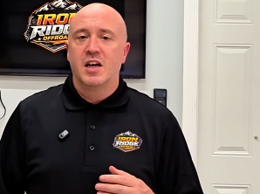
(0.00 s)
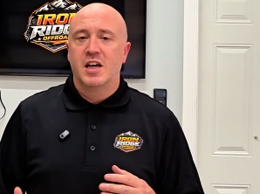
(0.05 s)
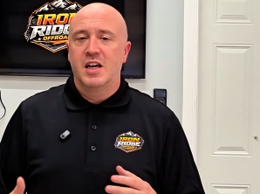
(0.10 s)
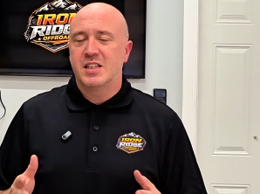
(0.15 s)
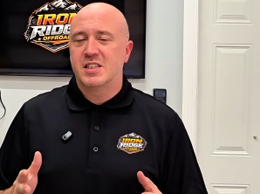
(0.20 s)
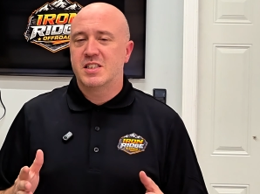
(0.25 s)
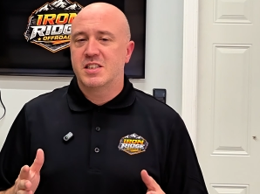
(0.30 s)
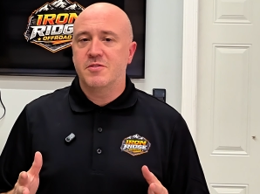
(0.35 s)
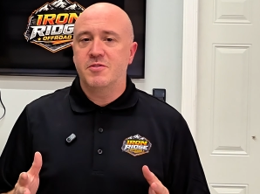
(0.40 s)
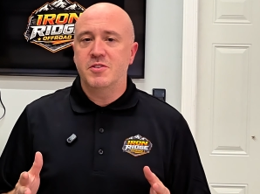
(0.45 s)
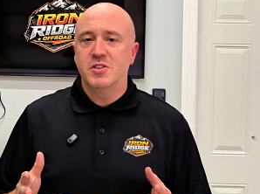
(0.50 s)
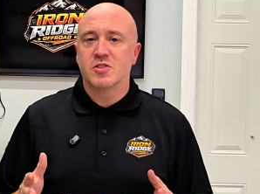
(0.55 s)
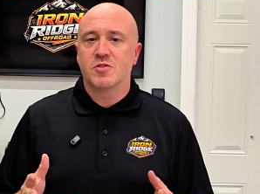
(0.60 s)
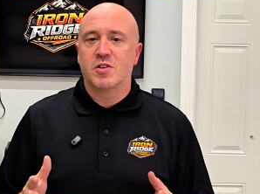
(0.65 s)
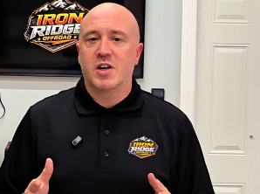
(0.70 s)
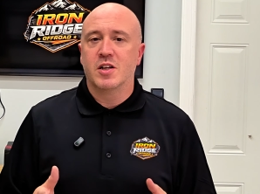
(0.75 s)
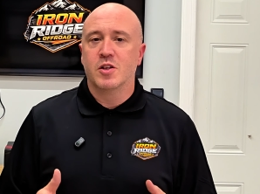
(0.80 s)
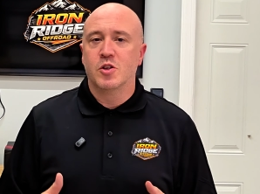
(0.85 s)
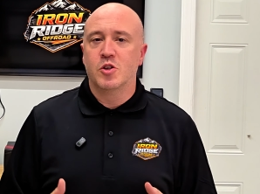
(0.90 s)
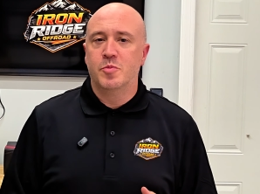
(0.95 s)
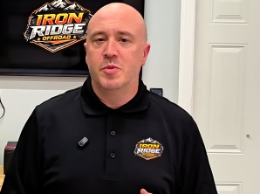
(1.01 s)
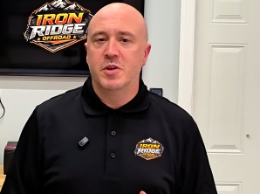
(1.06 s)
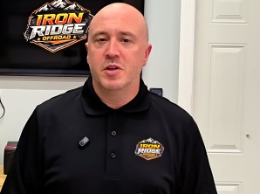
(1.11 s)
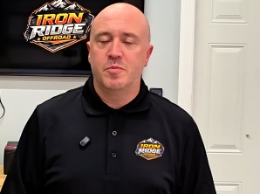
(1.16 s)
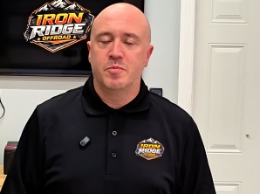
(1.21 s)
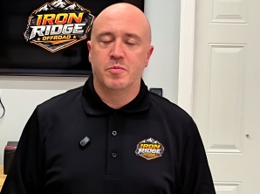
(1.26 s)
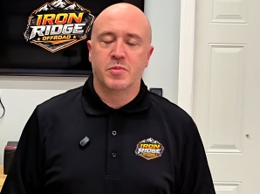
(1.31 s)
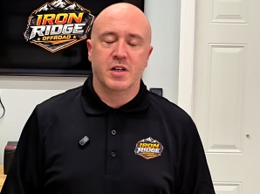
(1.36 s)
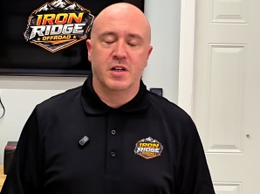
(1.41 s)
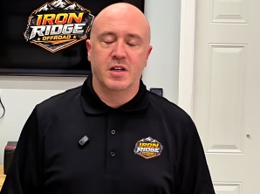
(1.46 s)
It stiffens the ride a little
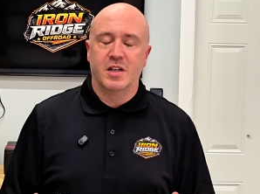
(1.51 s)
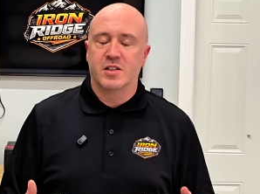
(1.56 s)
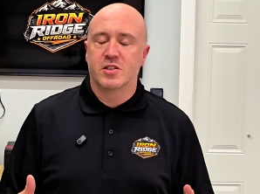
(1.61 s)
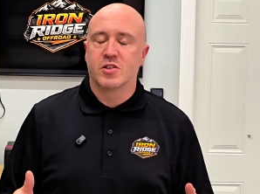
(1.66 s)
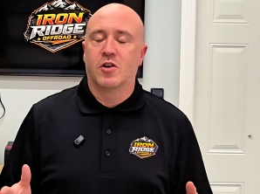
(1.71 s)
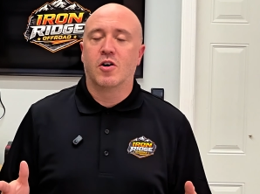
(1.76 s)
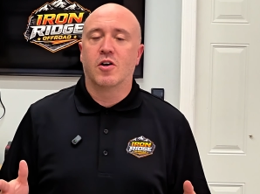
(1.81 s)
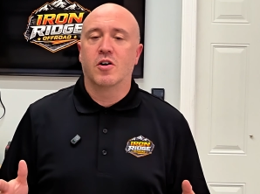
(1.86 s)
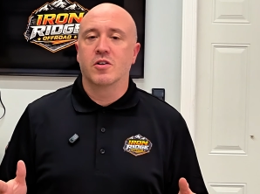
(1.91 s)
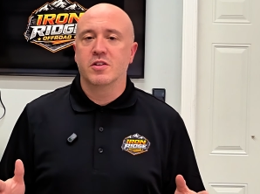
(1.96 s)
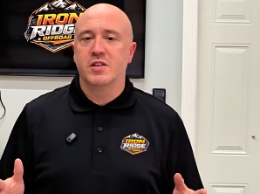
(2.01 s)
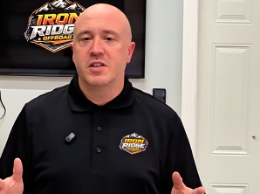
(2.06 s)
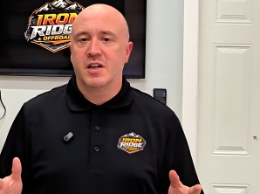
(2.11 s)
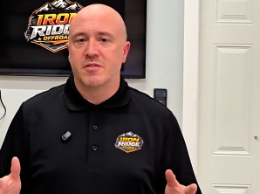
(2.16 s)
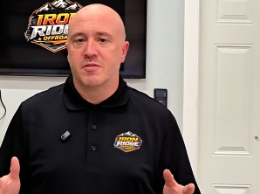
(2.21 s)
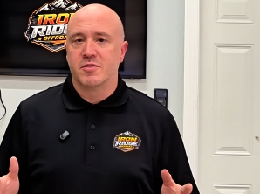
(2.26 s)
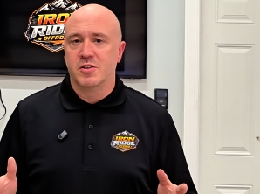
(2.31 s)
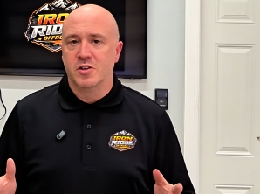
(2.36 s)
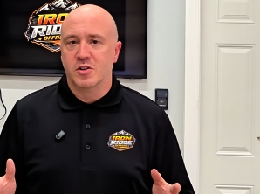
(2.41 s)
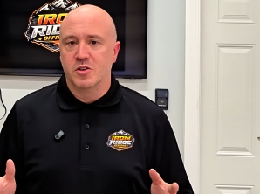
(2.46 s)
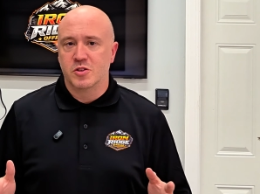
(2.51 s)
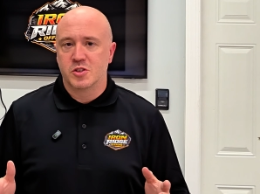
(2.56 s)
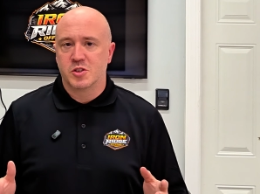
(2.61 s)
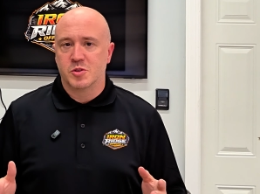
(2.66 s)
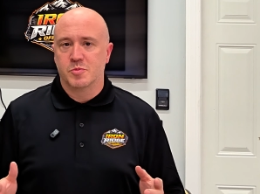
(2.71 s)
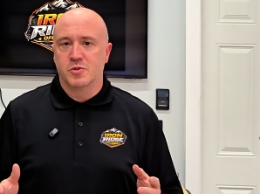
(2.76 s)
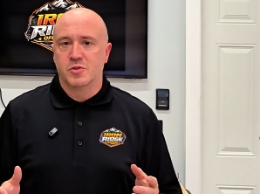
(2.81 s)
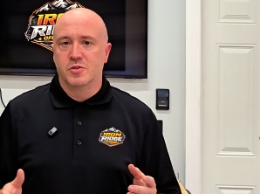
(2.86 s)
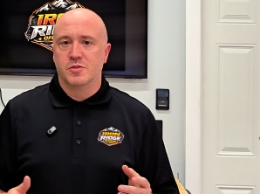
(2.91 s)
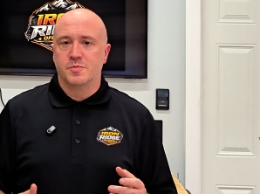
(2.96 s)
bit, but it's hardly ever
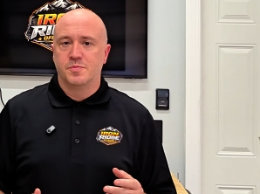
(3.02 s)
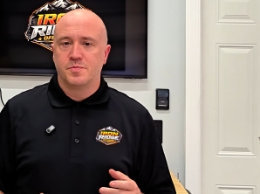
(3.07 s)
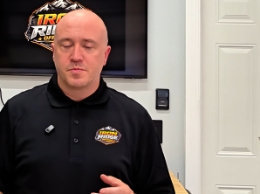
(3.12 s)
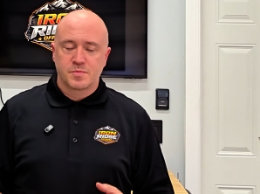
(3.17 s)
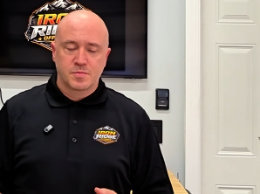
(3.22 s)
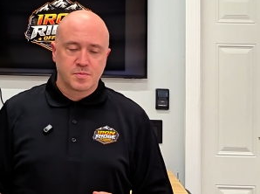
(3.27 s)
noticeable.